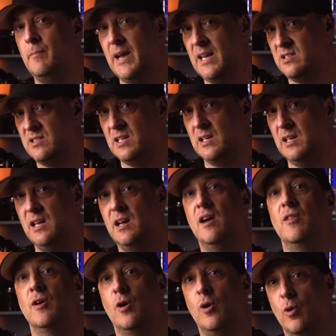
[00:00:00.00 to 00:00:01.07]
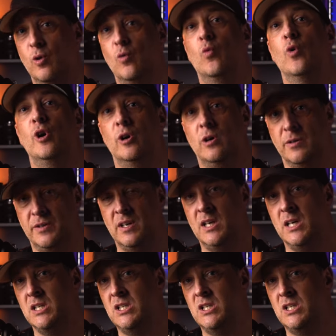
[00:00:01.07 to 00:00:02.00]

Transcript: basically the whole world.